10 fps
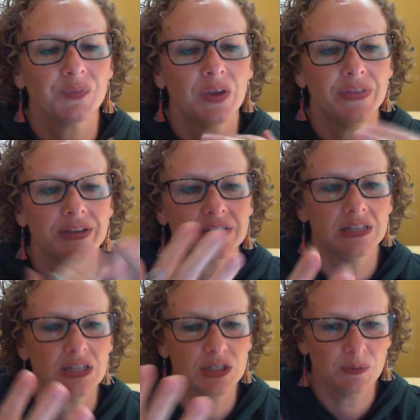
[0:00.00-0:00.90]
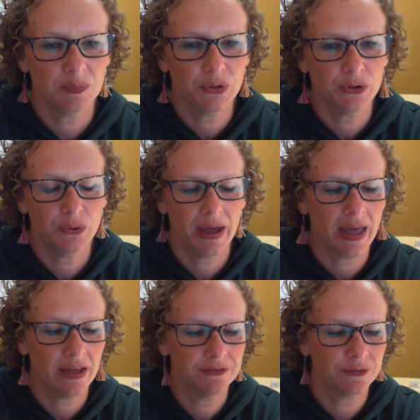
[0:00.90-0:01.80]
they see these people who
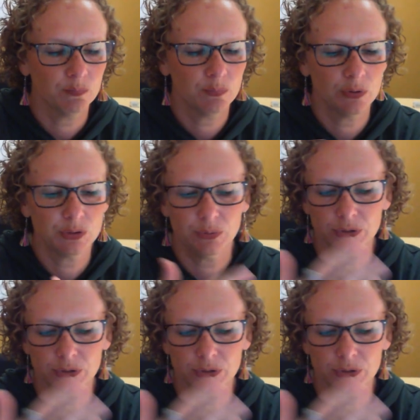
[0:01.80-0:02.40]
have multiple